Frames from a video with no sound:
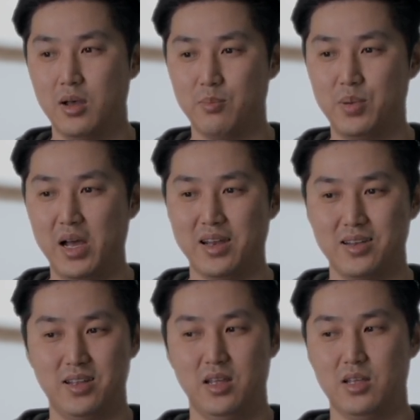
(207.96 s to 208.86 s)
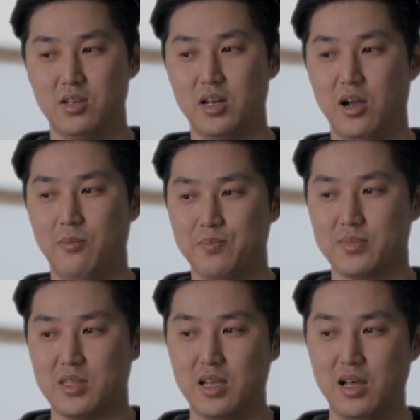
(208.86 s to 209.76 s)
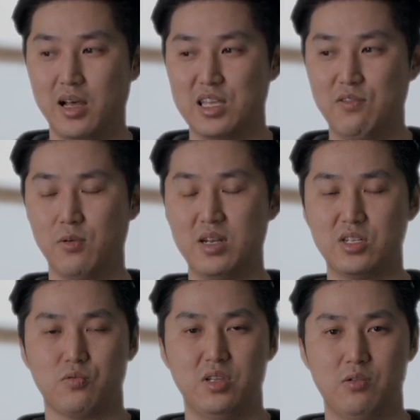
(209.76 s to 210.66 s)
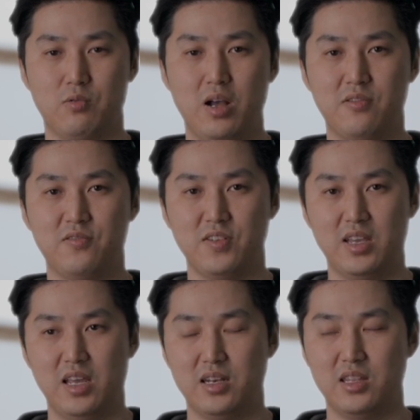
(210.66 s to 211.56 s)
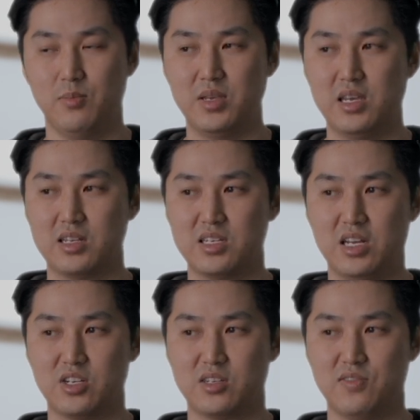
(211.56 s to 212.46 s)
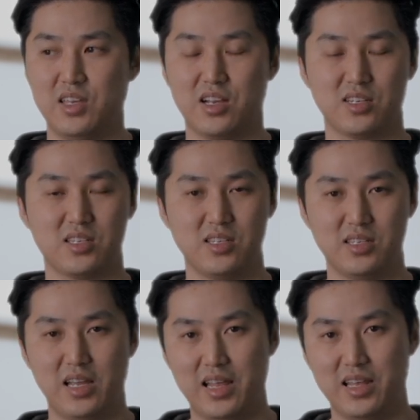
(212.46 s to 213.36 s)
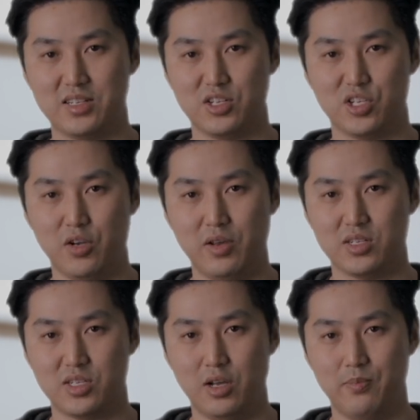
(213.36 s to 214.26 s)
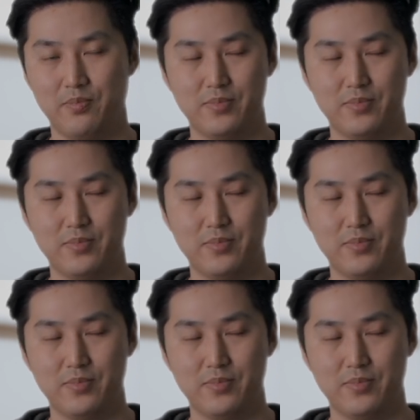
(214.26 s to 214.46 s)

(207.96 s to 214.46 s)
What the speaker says: but you know, even when it's really rough and in the beginning stages of things, I like to show it. So